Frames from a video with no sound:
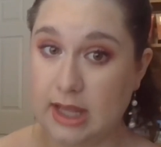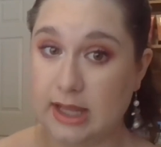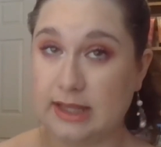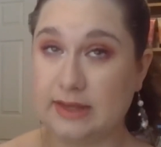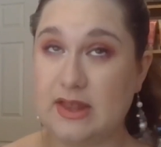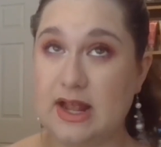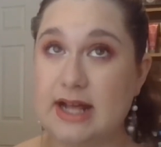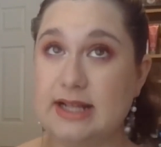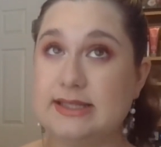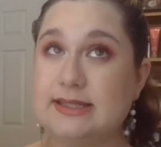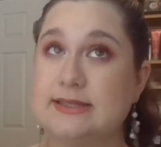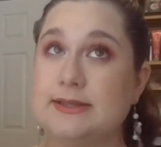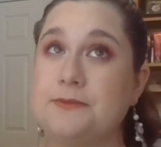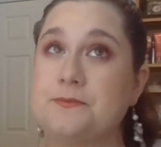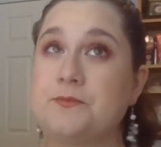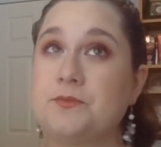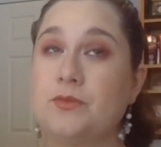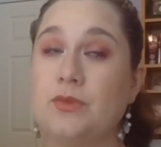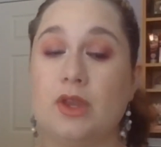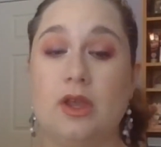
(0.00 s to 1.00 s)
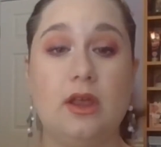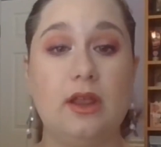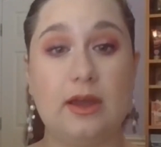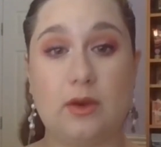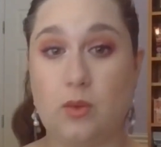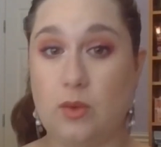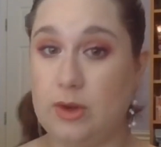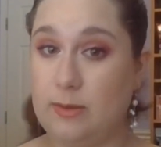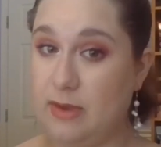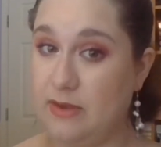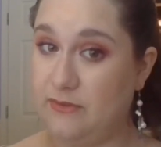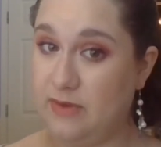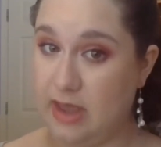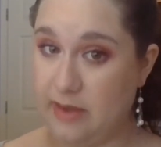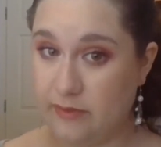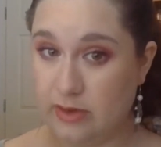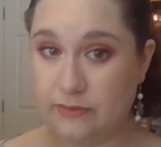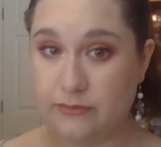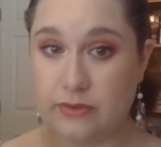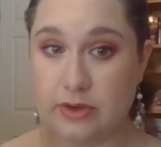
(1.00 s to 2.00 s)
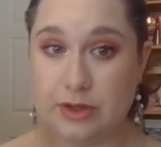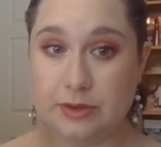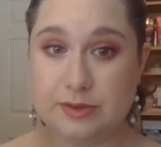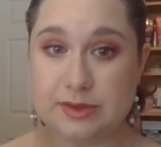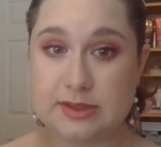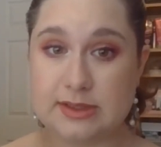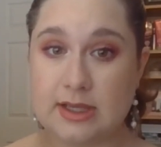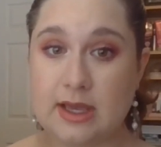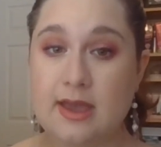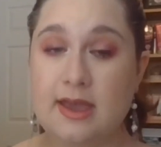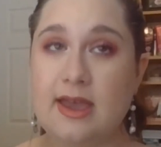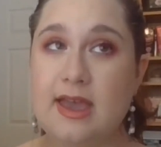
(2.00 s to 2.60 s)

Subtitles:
Like, that's like one of my favorite fruits.